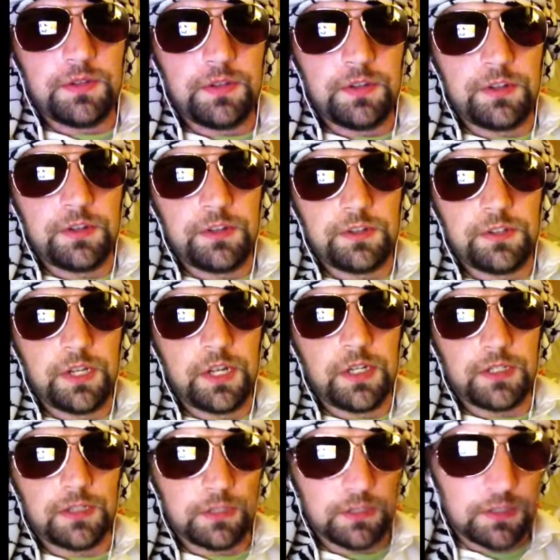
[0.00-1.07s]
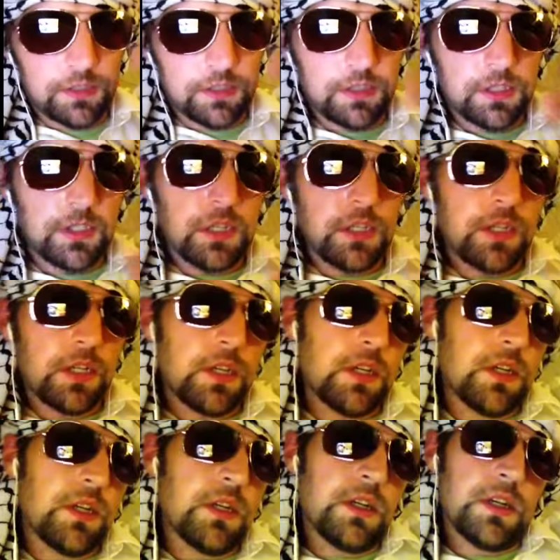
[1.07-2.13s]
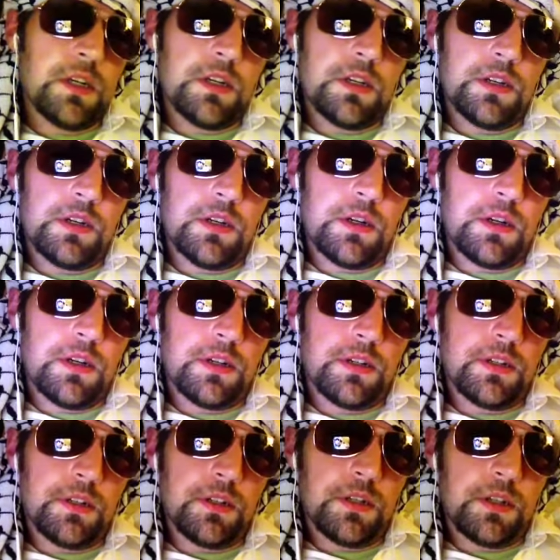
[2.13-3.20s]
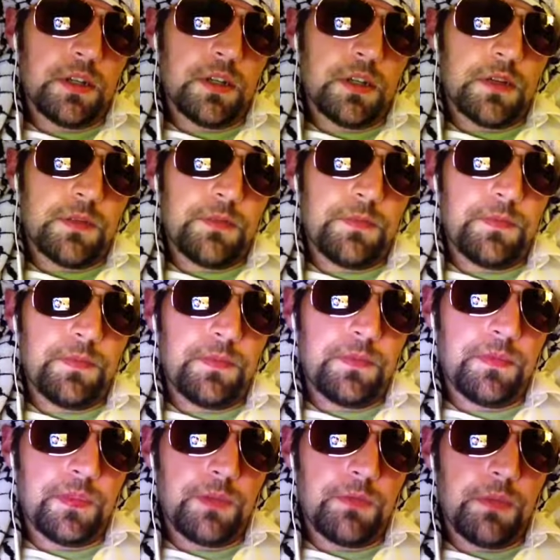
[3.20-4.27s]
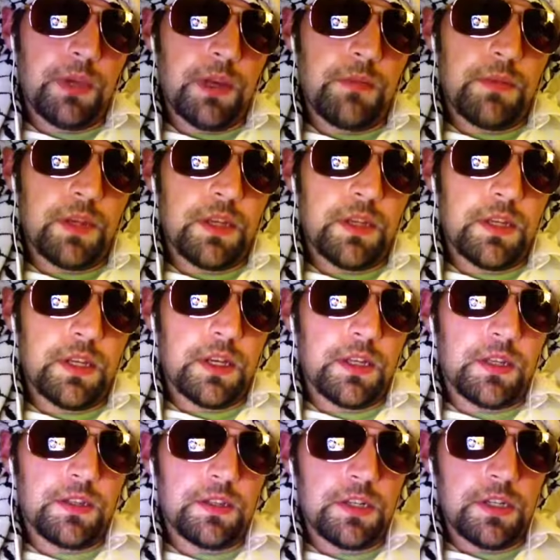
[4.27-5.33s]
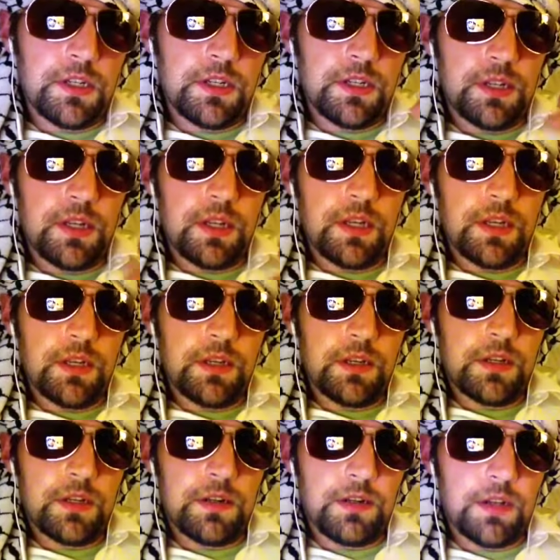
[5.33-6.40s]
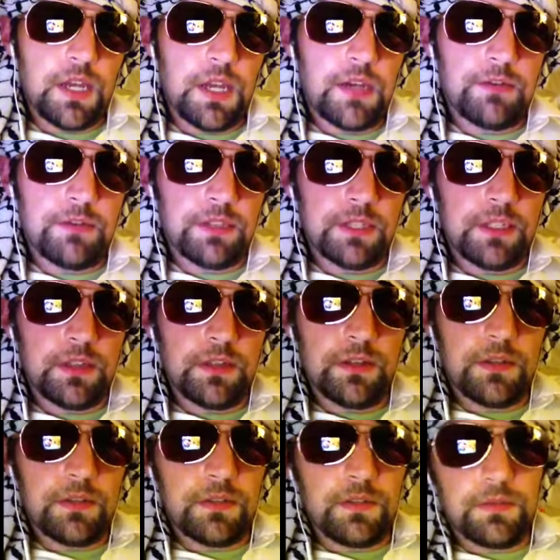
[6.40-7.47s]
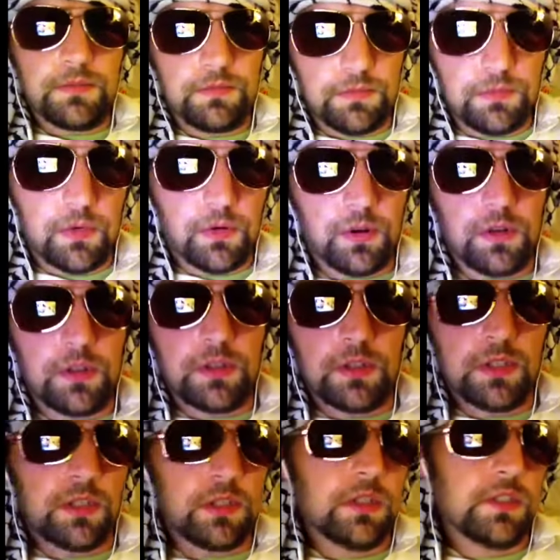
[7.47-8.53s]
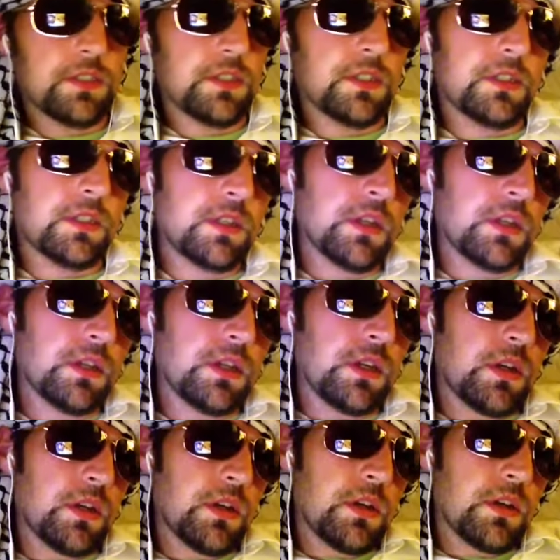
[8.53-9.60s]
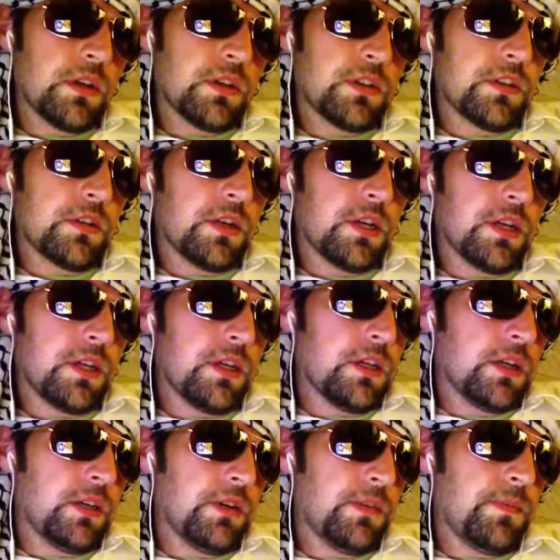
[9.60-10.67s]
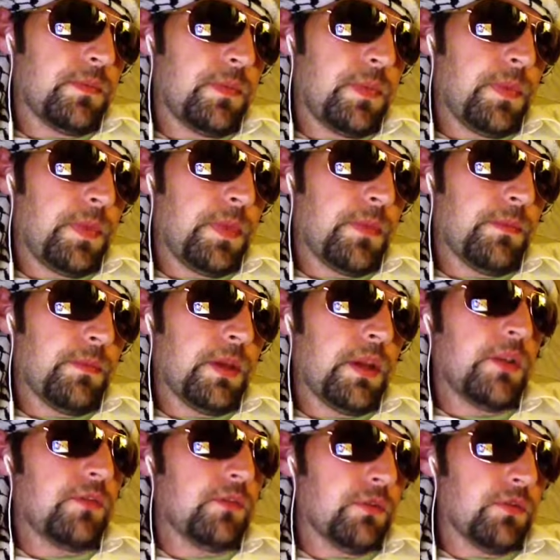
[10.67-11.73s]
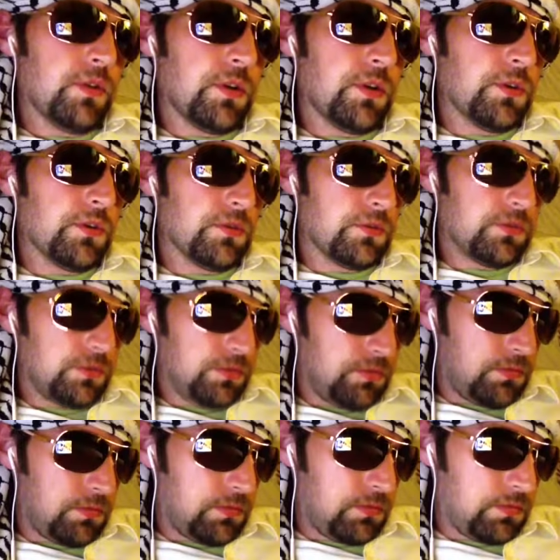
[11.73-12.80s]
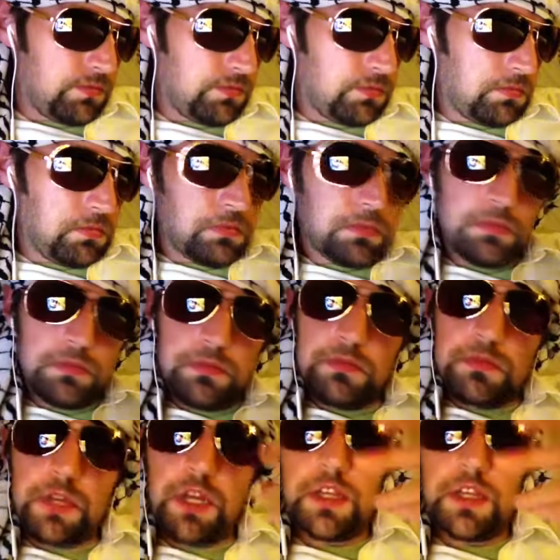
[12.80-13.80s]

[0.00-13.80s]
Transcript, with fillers: the church doctors, under um, man made theology, and heavily more legalistic. So I uh, made a few videos. I